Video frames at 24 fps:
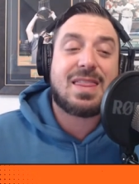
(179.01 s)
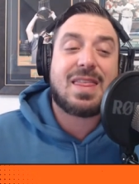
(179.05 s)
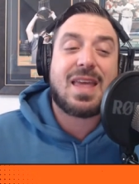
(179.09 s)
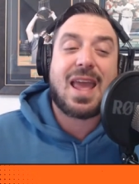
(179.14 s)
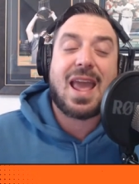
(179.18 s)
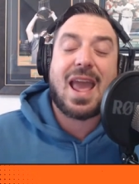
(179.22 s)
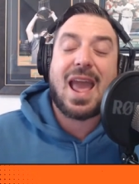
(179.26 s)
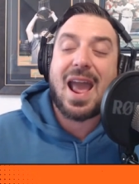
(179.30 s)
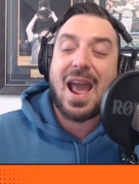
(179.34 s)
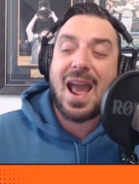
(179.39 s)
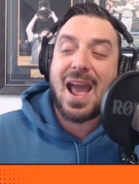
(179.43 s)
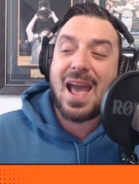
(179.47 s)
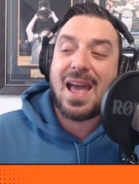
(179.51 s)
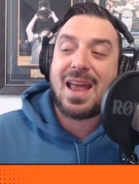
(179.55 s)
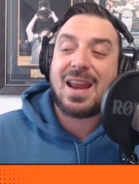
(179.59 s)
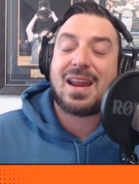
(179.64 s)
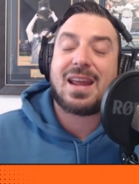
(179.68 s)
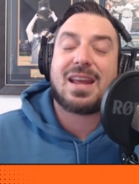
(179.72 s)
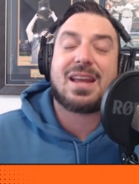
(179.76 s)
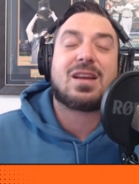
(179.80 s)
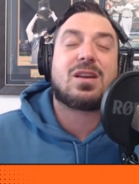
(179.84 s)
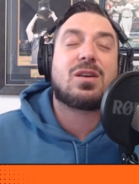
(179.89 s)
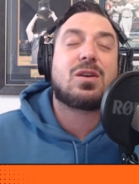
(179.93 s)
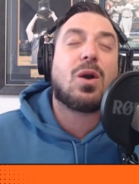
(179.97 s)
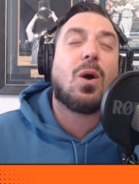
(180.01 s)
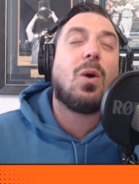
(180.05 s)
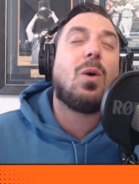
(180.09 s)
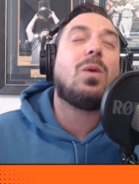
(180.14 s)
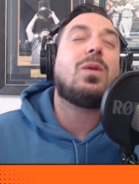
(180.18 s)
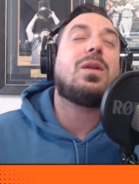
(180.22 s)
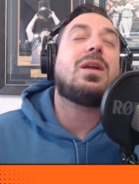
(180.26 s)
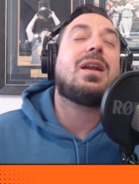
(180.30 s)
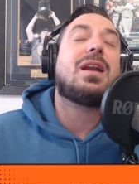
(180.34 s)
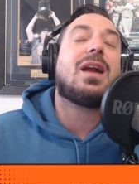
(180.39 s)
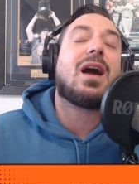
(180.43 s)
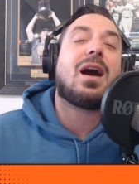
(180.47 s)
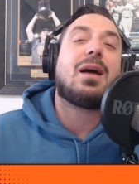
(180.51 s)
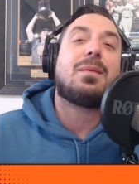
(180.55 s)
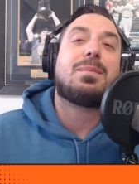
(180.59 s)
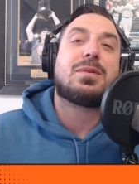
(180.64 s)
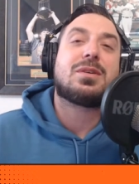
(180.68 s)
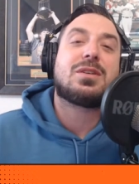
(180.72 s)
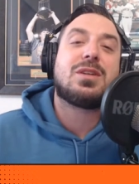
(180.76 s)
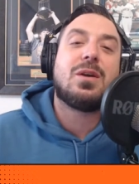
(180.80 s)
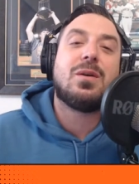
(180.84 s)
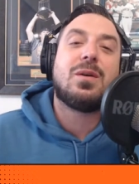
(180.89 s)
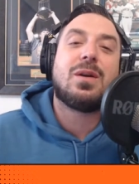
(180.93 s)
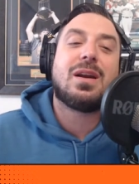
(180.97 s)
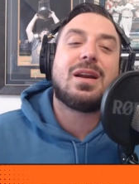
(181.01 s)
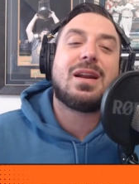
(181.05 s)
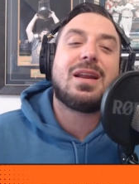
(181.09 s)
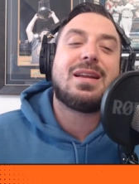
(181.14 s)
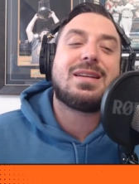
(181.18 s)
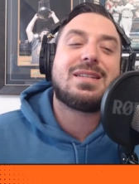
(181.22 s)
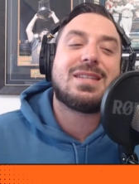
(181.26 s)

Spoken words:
They had a golden opportunity